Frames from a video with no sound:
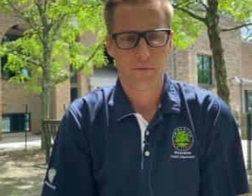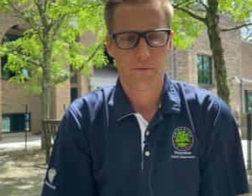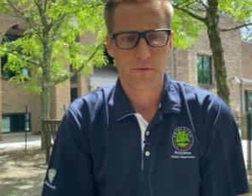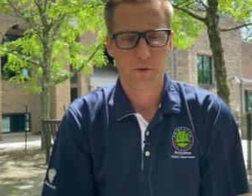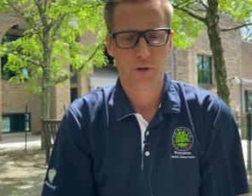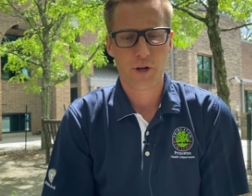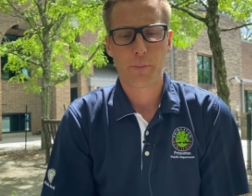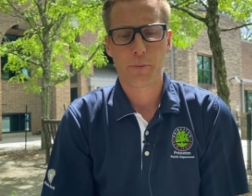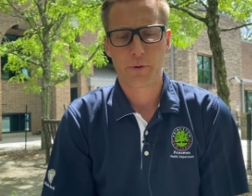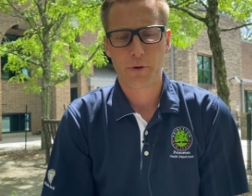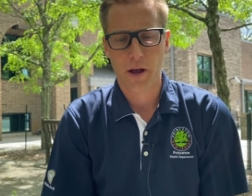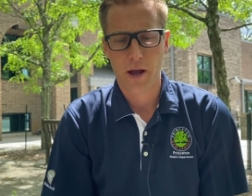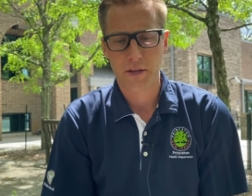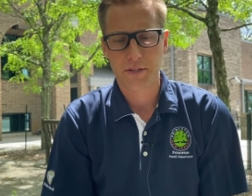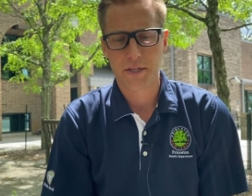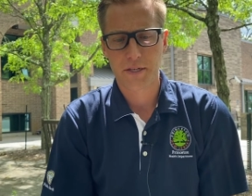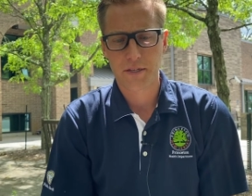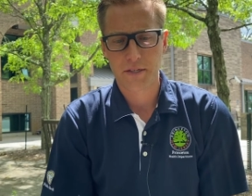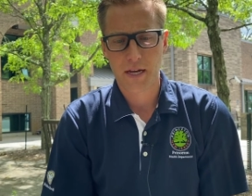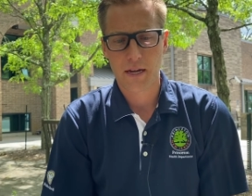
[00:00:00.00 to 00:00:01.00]

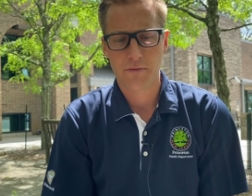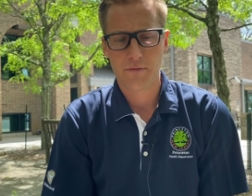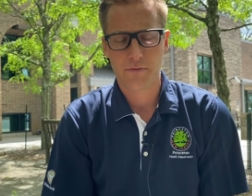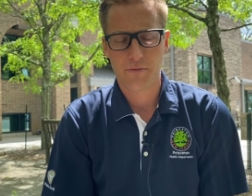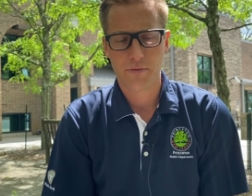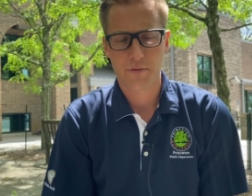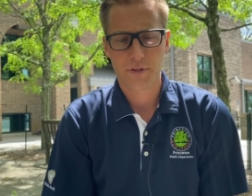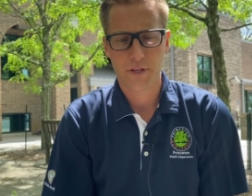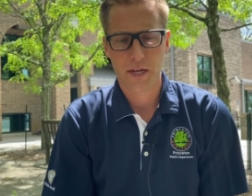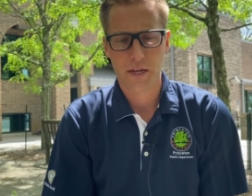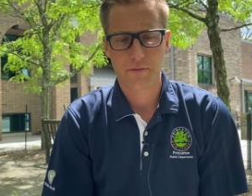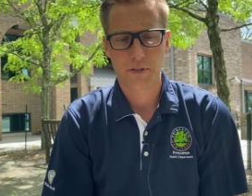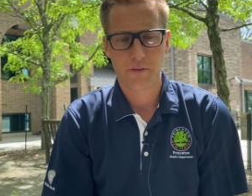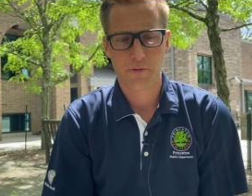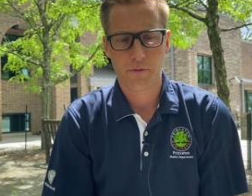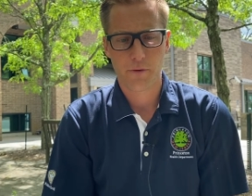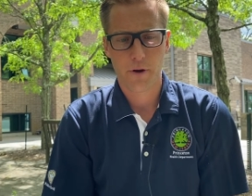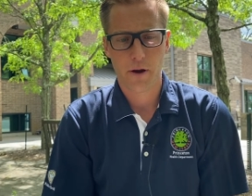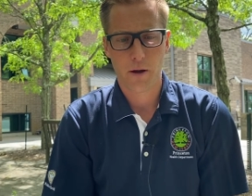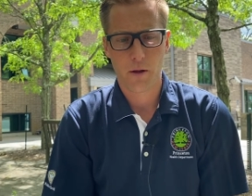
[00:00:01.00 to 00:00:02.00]
jeopardizing safety
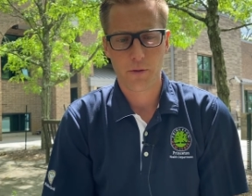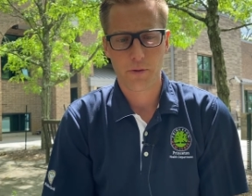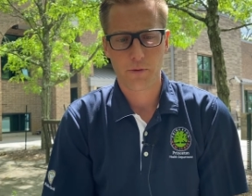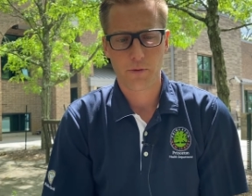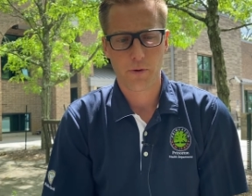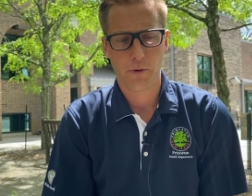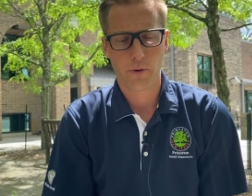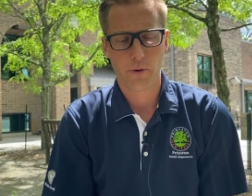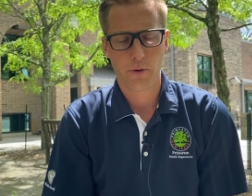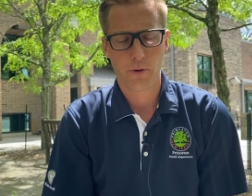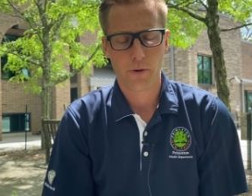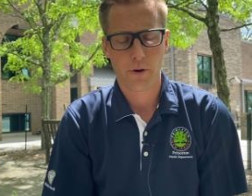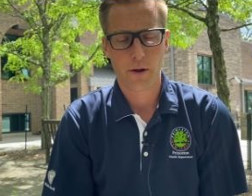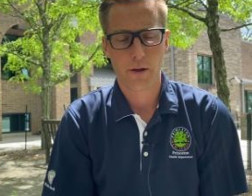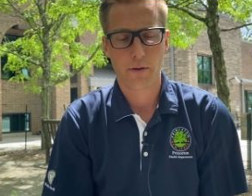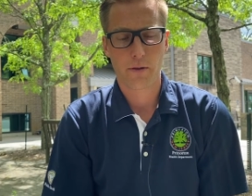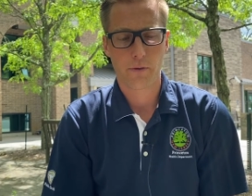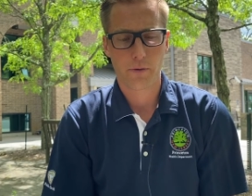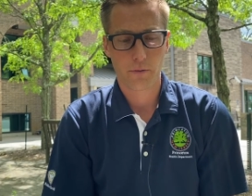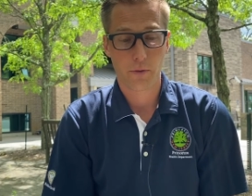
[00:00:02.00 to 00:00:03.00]
for health
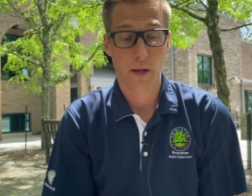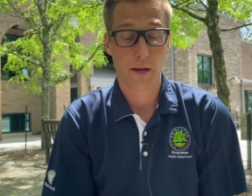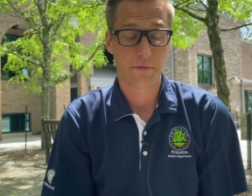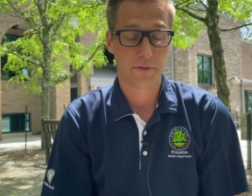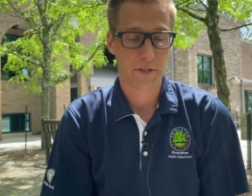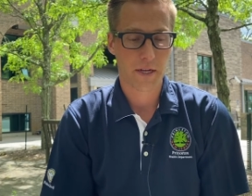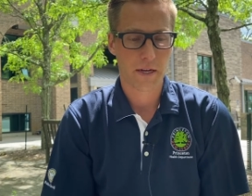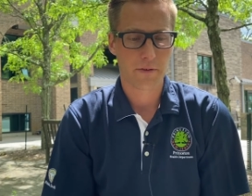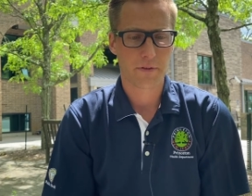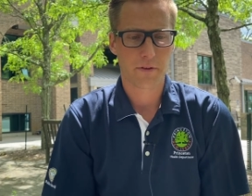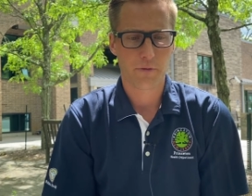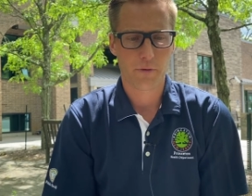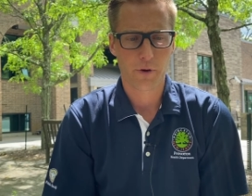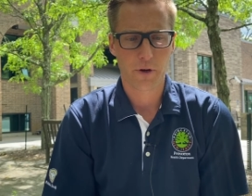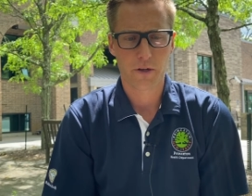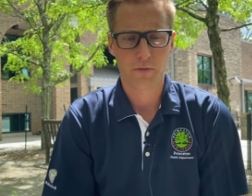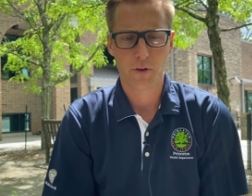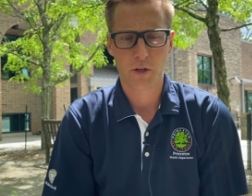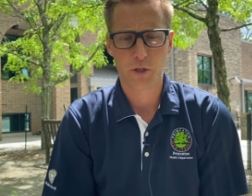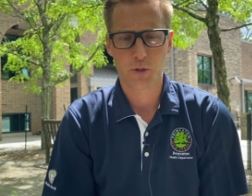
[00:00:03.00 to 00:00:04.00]
or life safety for
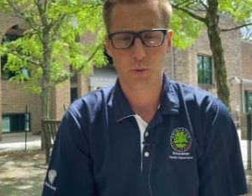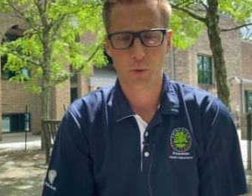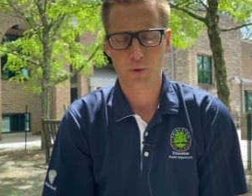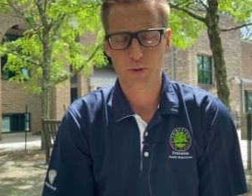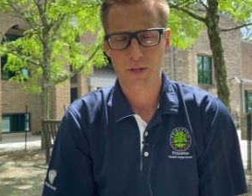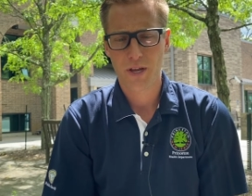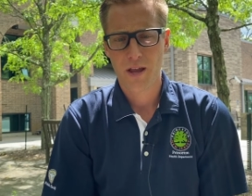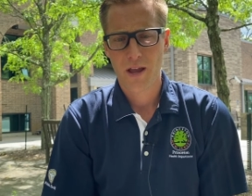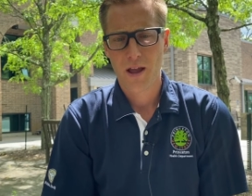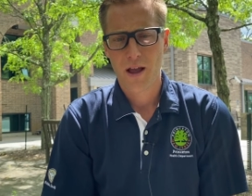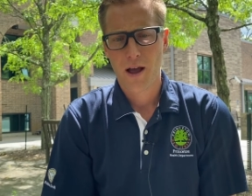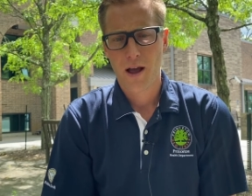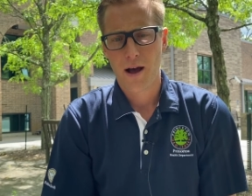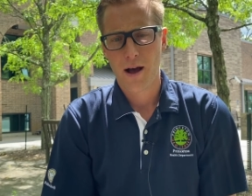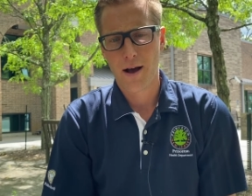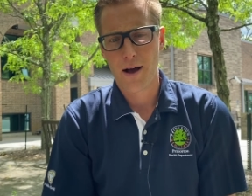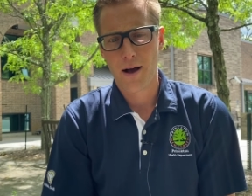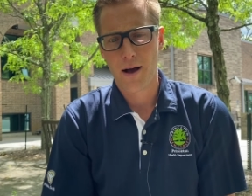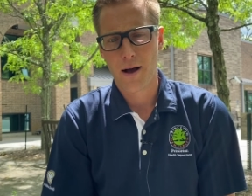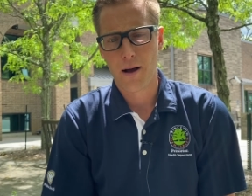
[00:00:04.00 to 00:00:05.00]
individuals,
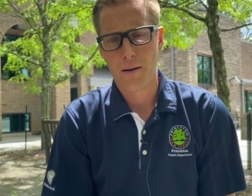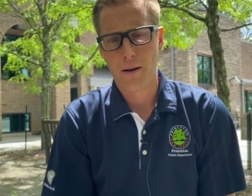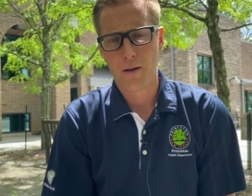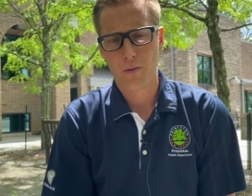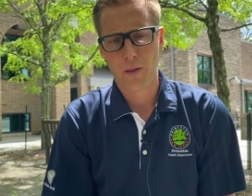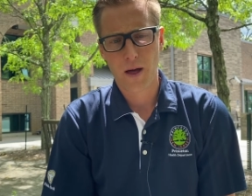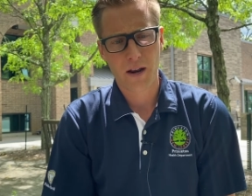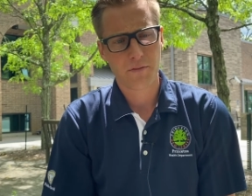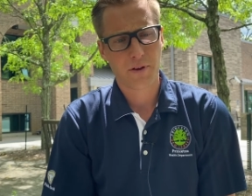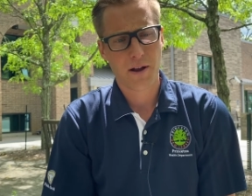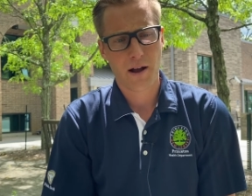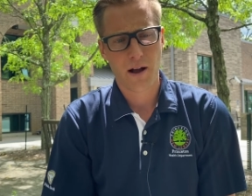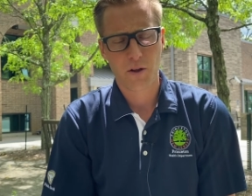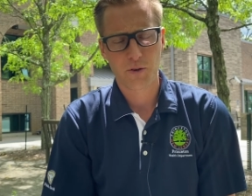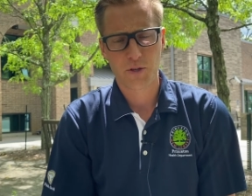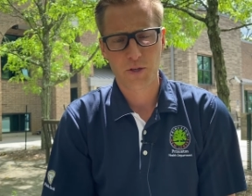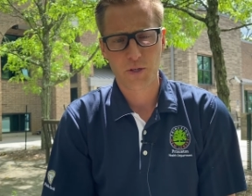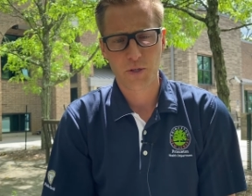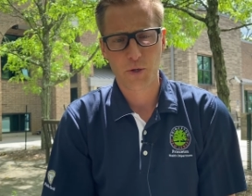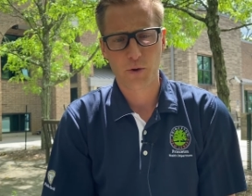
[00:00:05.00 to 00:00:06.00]
a lot of
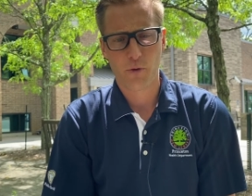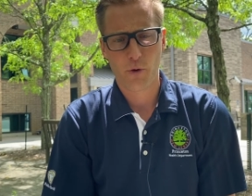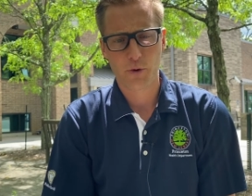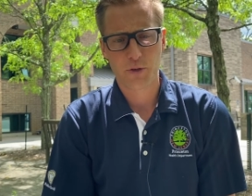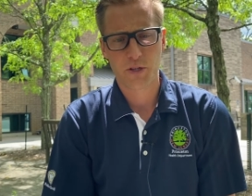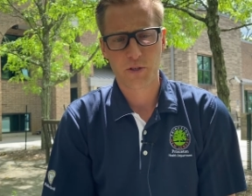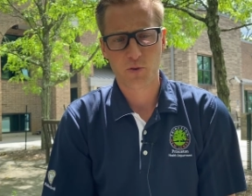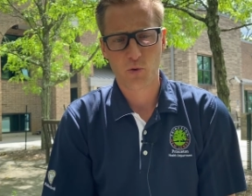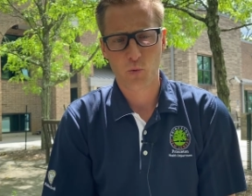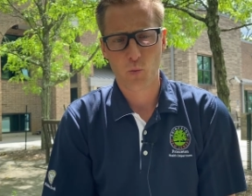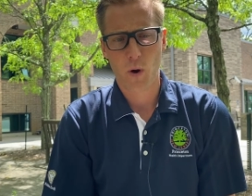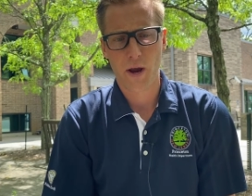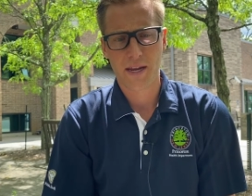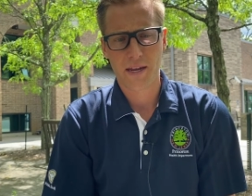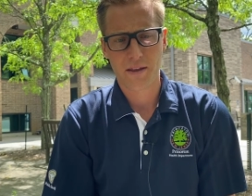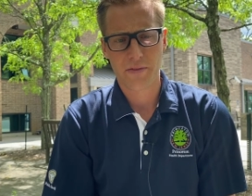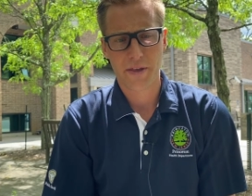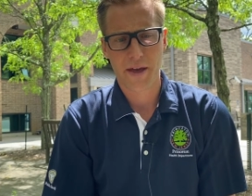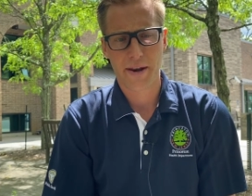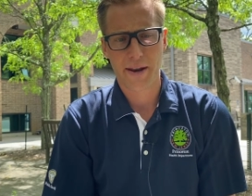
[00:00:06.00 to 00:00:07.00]
colleges and universities are
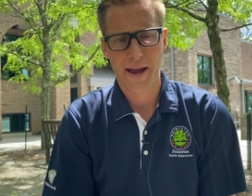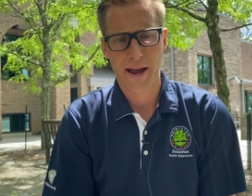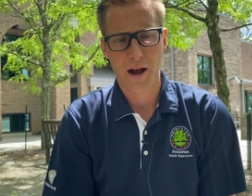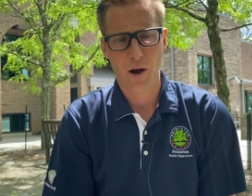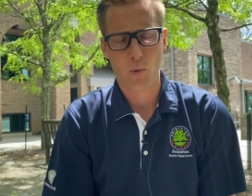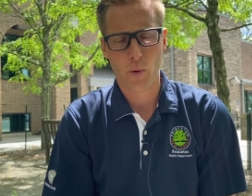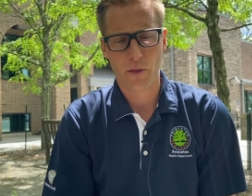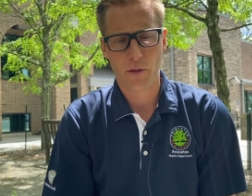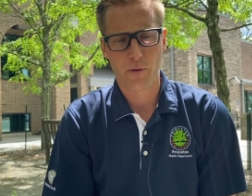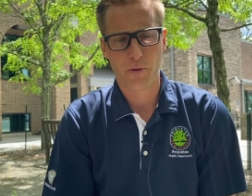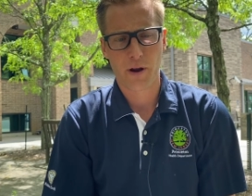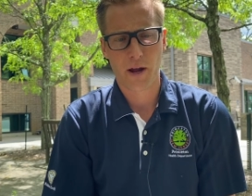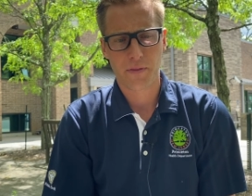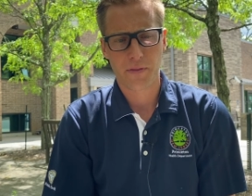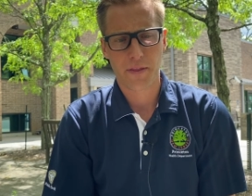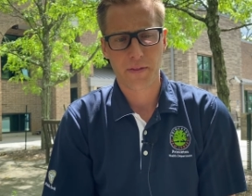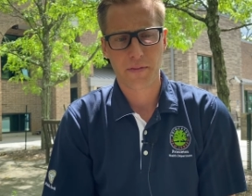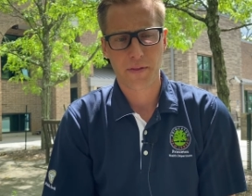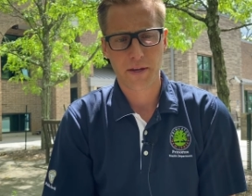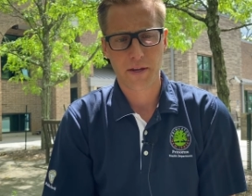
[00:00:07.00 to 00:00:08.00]
weighing that out, whether or not
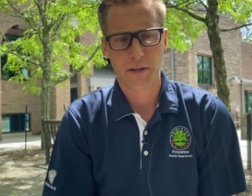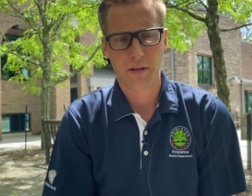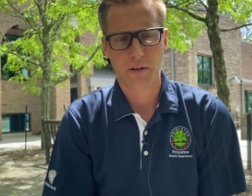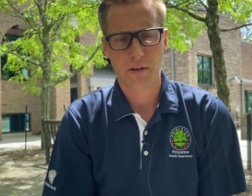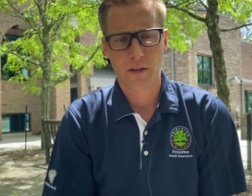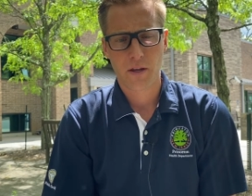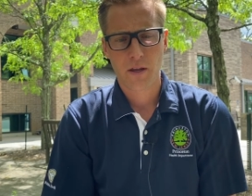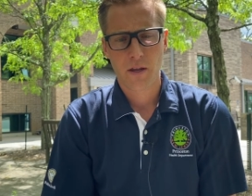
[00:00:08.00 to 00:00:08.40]
that they can